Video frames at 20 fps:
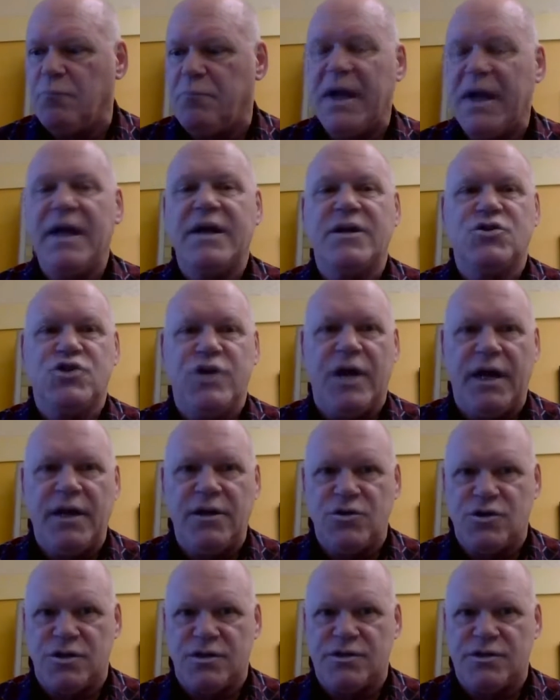big
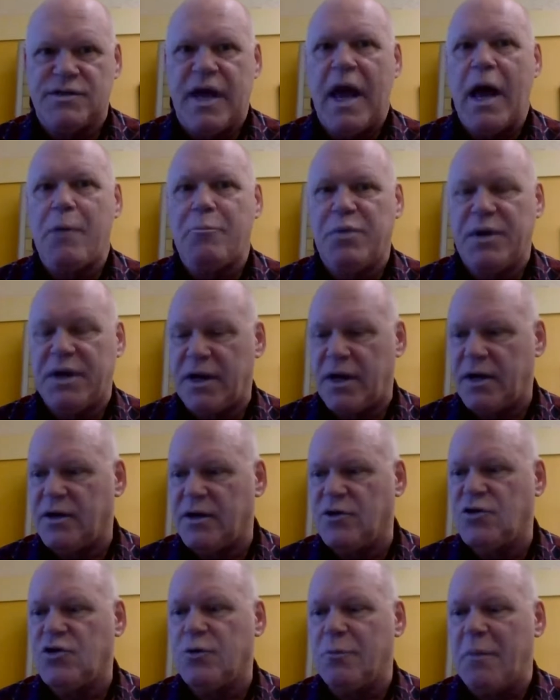changes happening
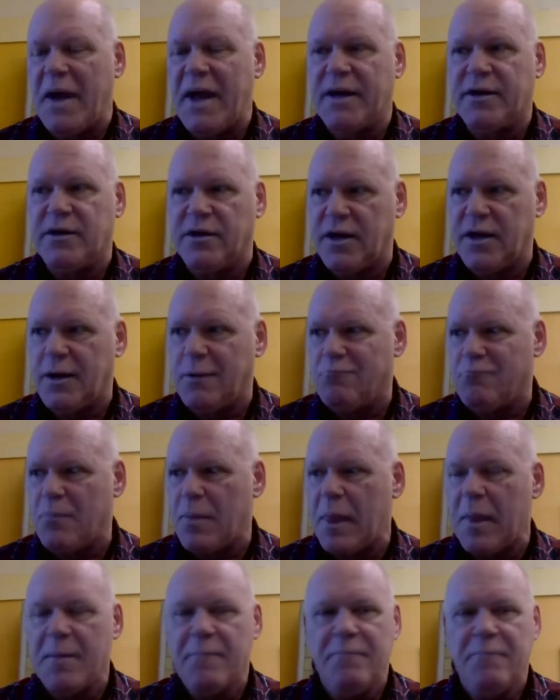in humanity,
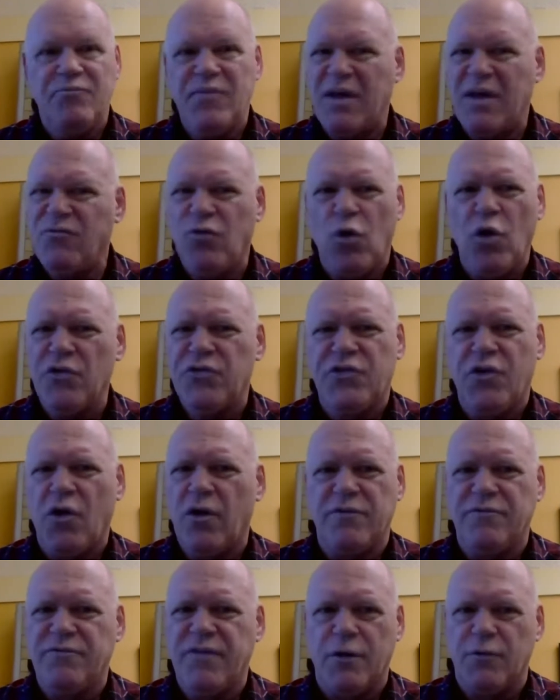they've all
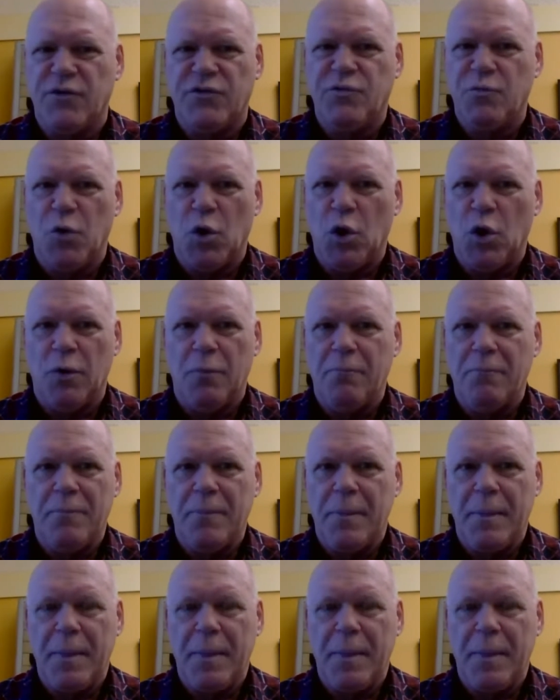started very small.